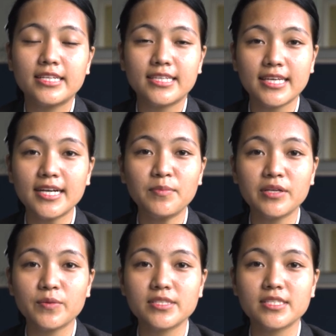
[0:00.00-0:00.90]
Taking up
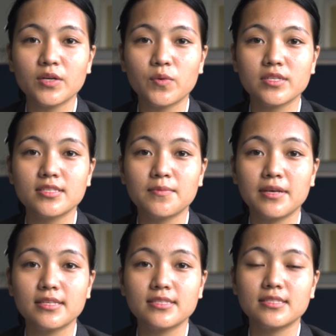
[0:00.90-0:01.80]
linguistic was the
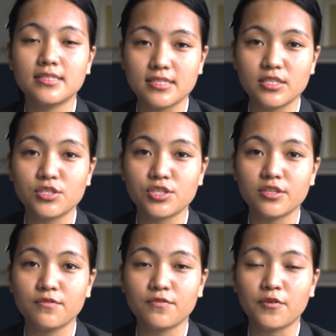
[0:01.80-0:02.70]
best
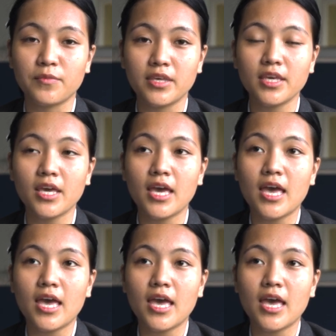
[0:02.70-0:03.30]
decision for me,